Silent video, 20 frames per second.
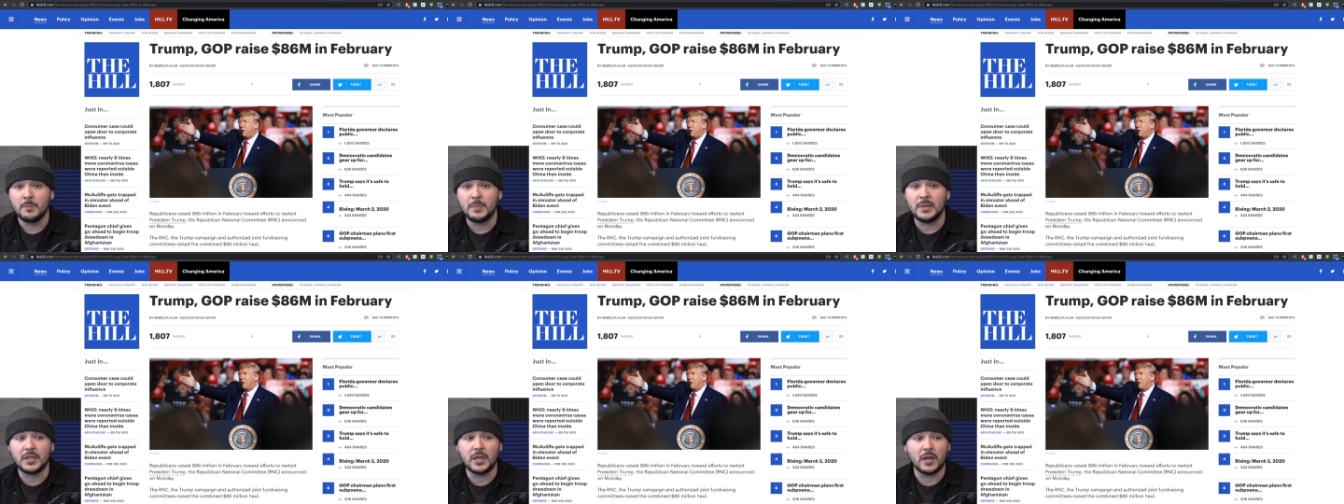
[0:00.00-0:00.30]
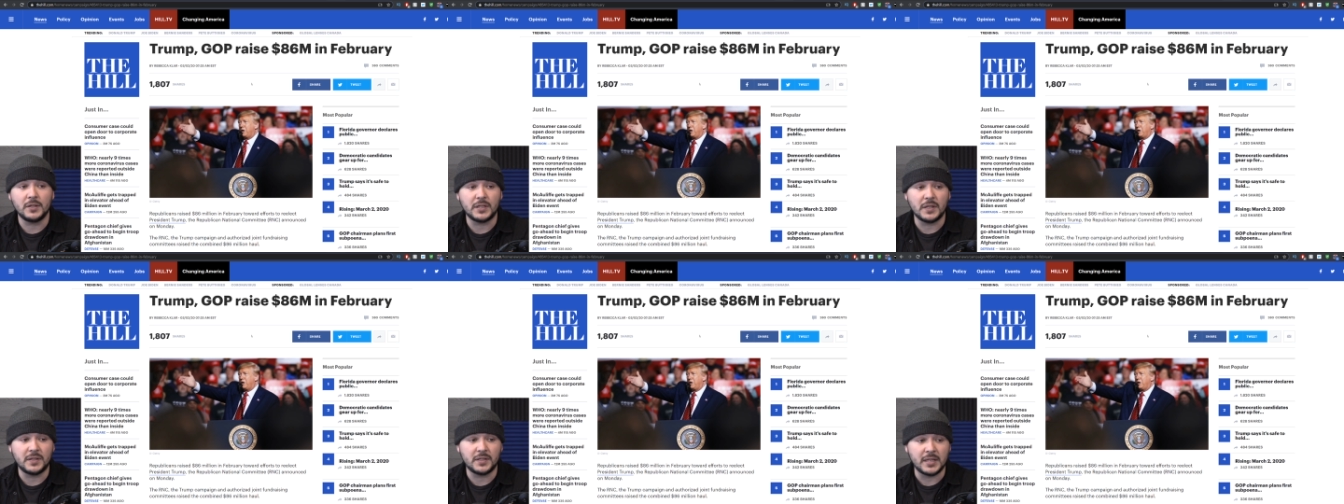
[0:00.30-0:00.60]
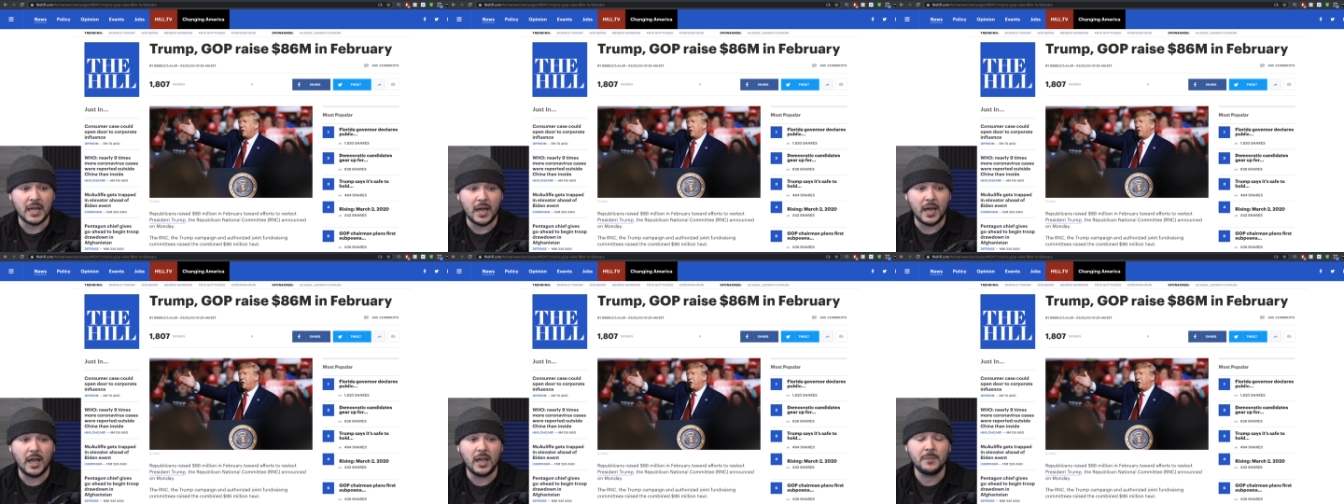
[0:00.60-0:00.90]
because it's
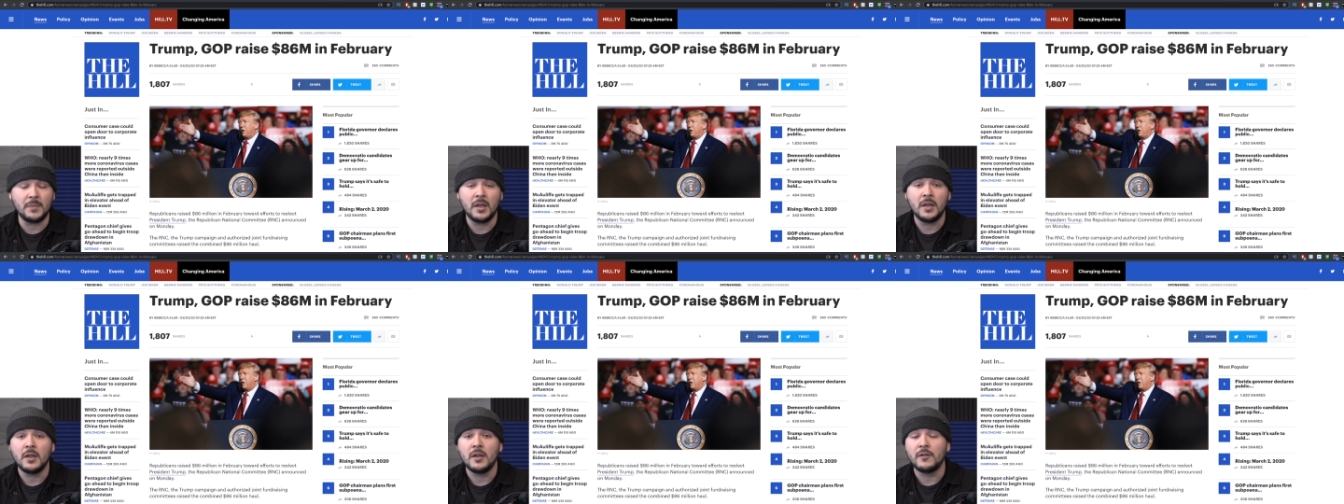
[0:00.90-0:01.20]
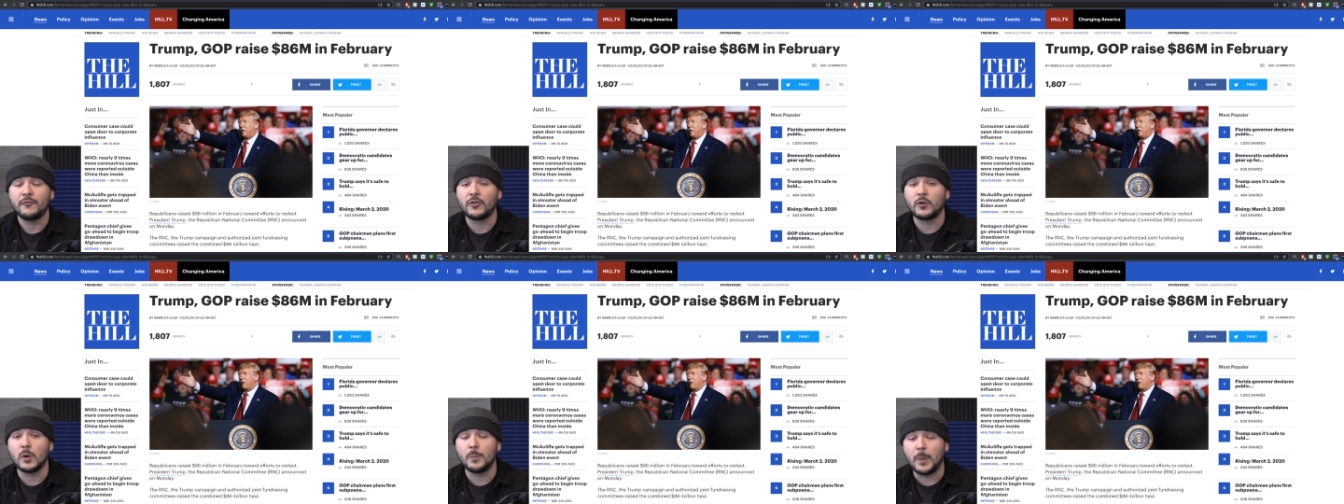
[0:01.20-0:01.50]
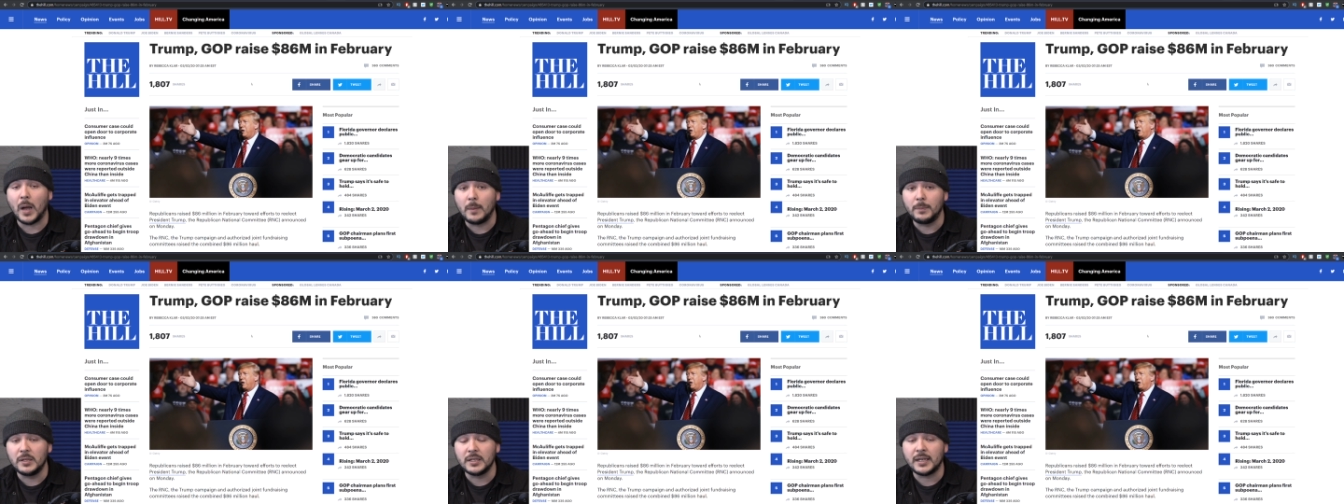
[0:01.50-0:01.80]
time for
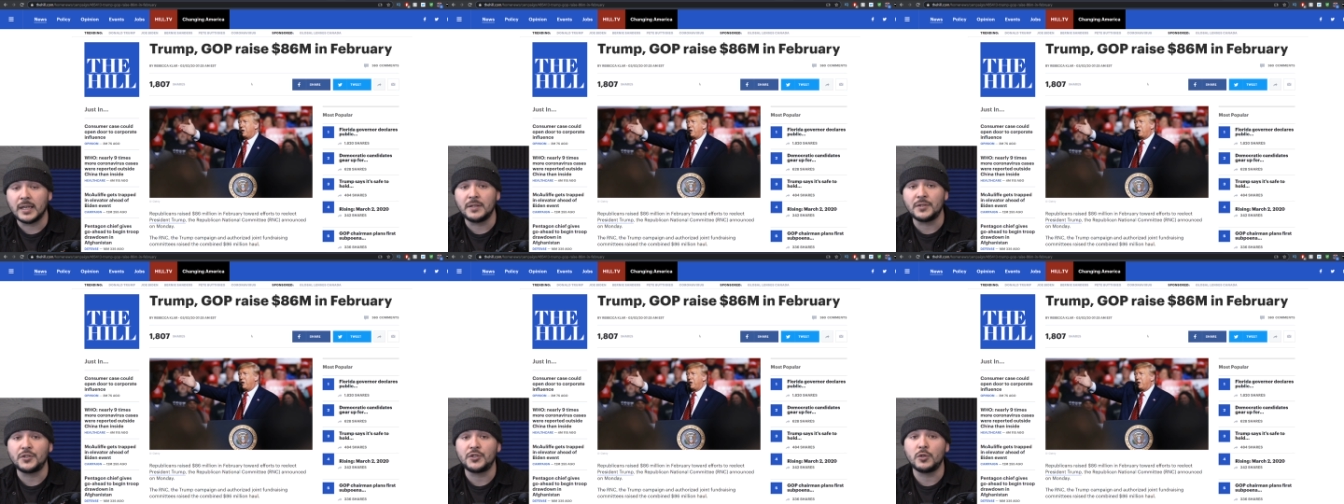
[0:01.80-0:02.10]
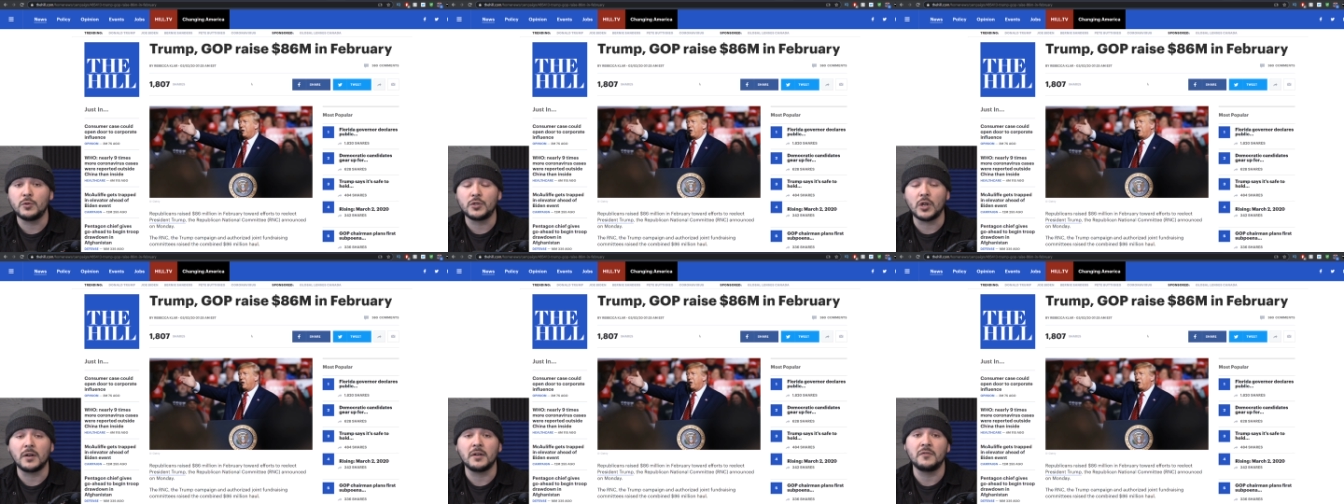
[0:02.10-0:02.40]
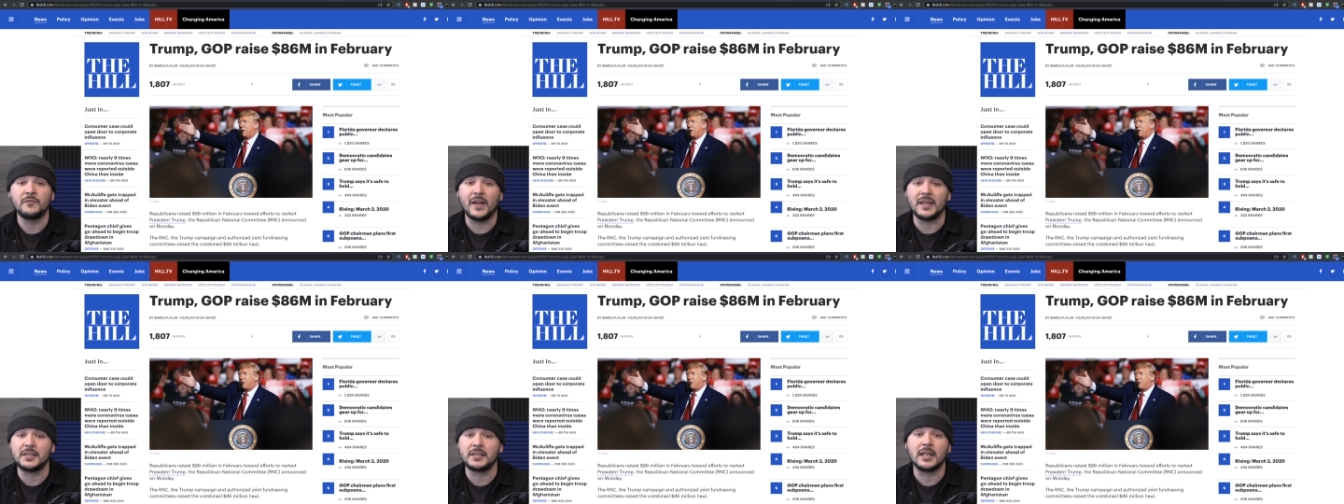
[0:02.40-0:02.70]
Republicans to start
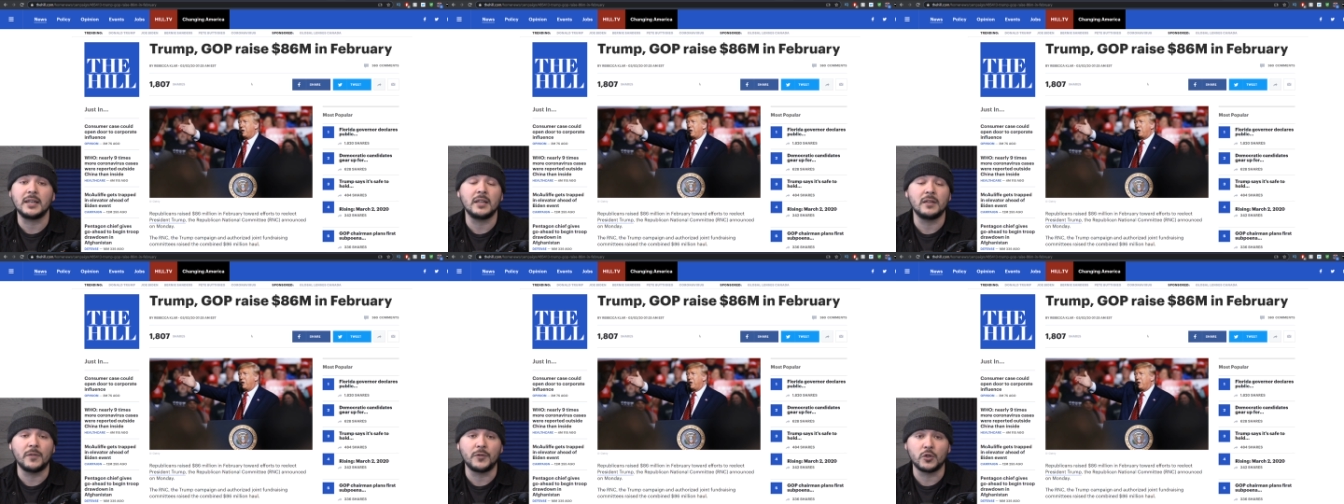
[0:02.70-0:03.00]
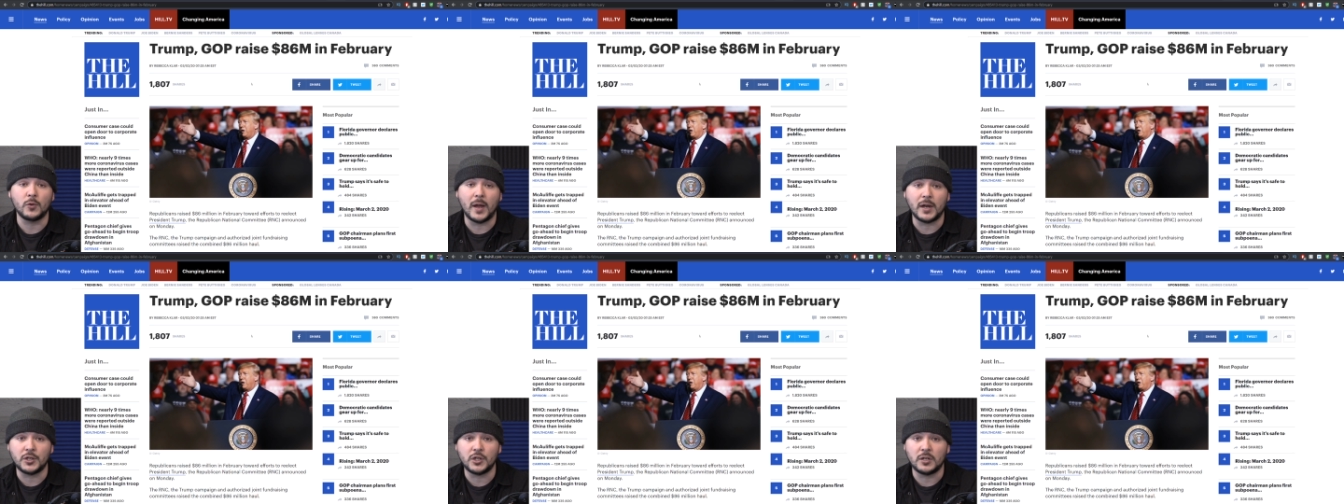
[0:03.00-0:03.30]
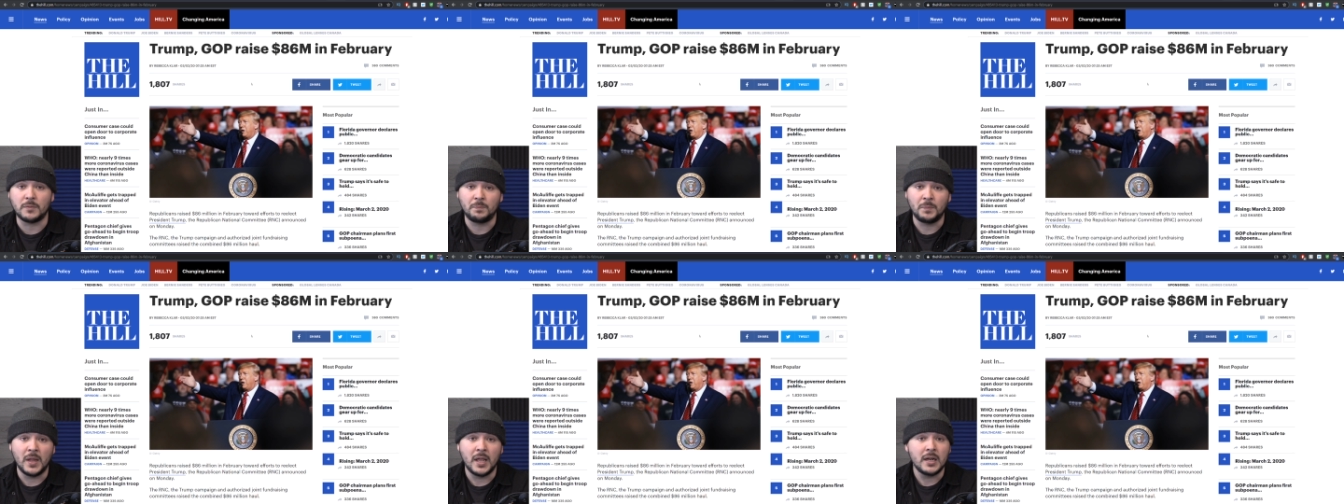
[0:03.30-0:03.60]
investigating the other
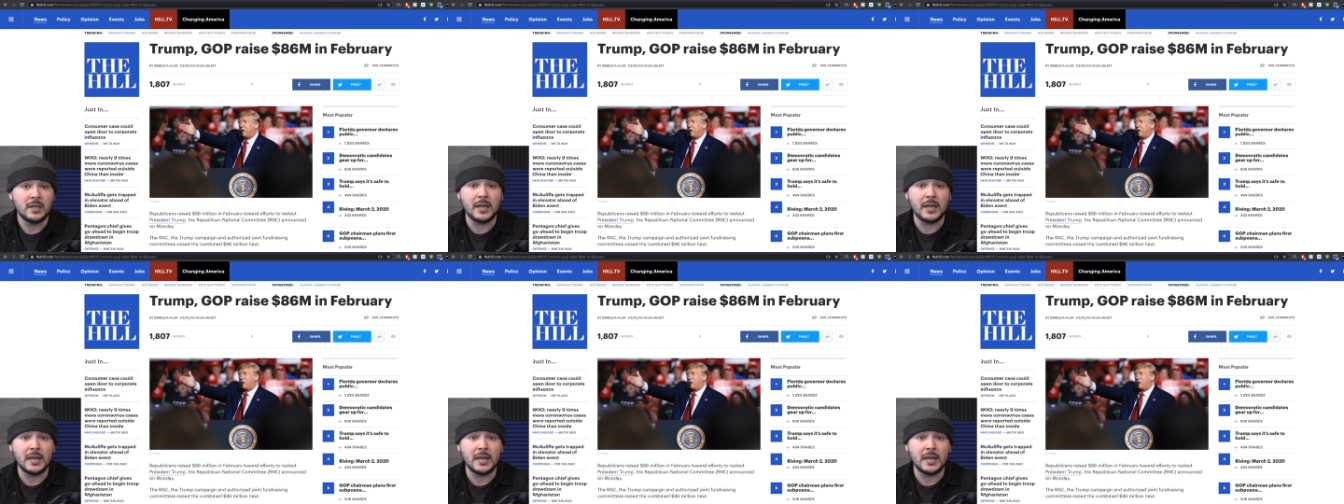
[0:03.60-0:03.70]
direction.